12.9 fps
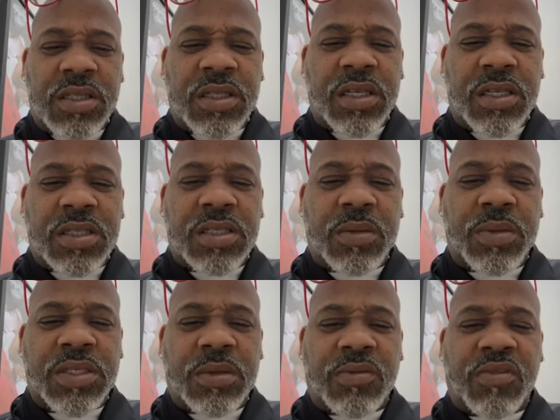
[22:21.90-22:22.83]
Yeah, there should be
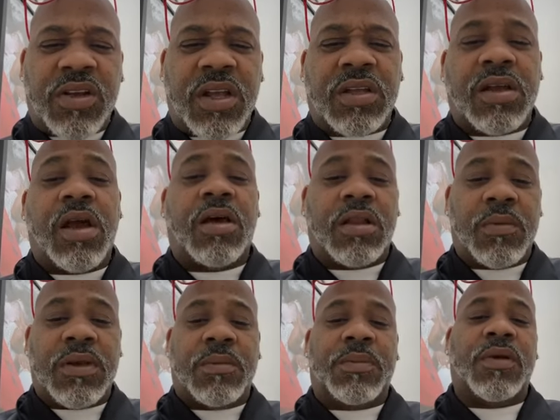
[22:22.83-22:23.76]
some free like Harlem
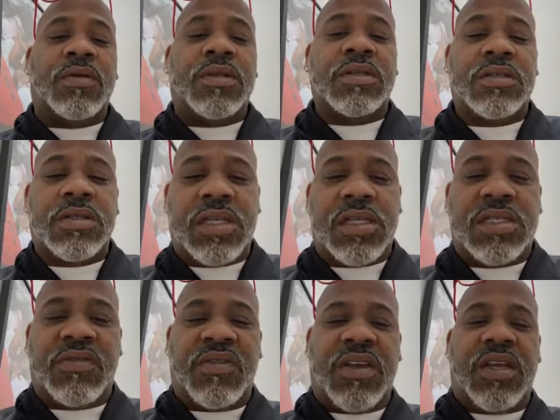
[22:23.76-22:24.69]
in the building. Easy
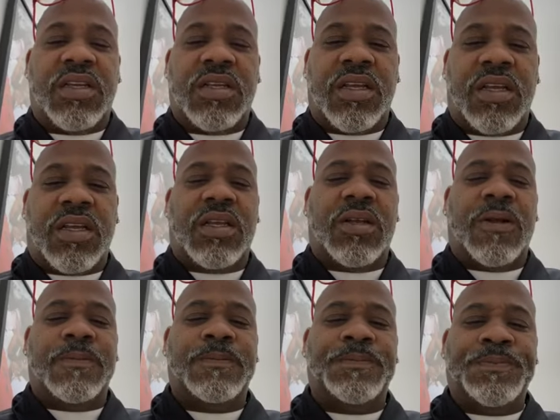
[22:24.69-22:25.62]
vegan, yeah.
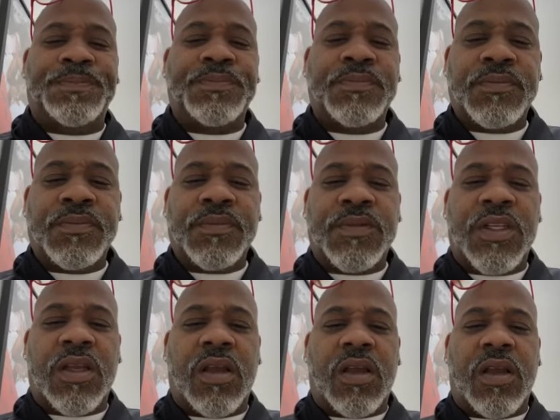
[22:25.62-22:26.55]

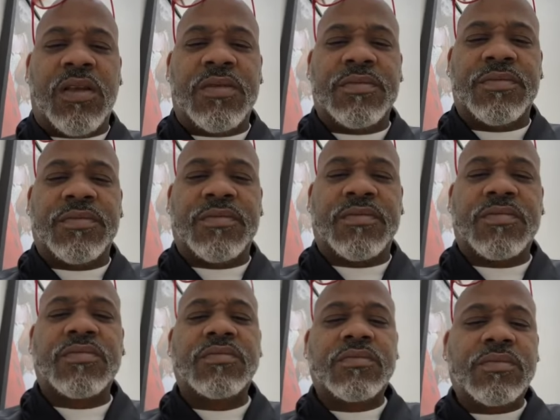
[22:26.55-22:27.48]
Alright.
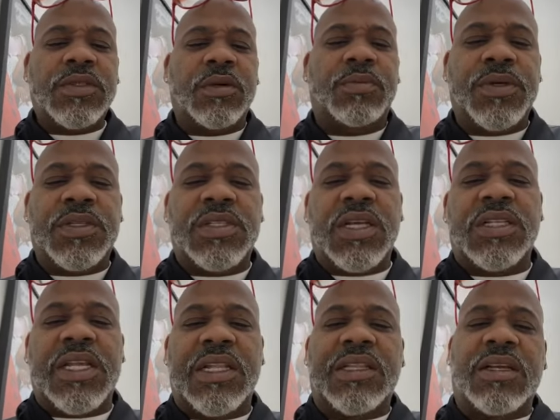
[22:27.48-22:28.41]
Appreciate
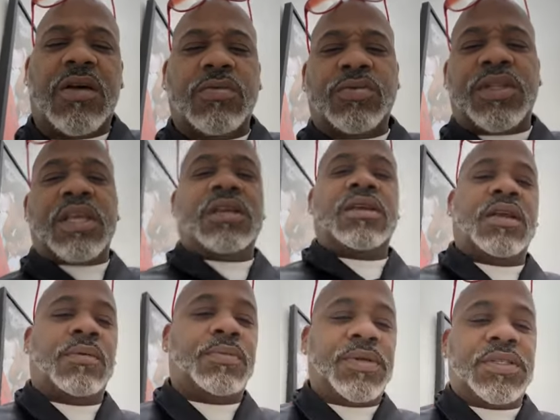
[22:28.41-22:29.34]
that, the goat thing. I
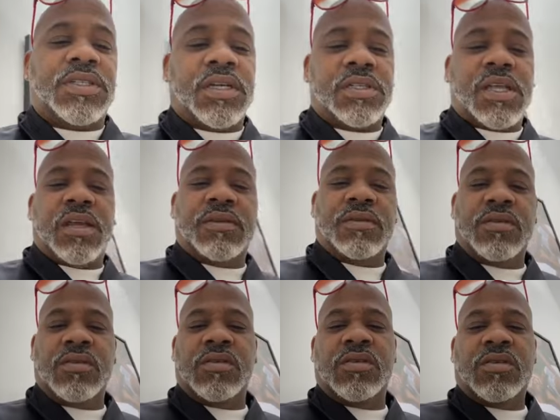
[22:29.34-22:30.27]
appreciate that.
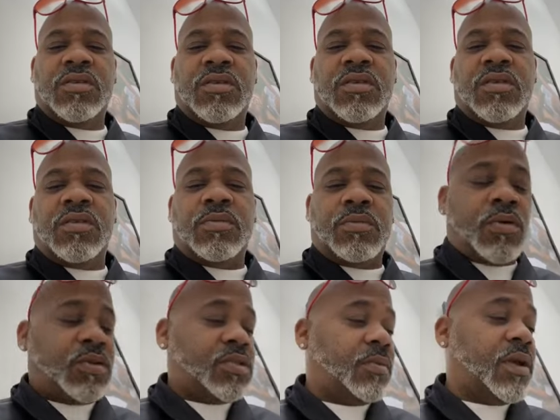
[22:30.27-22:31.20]

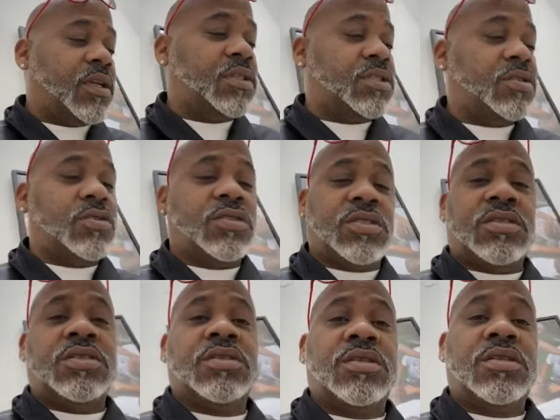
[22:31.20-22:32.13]
Boston, Massachusetts.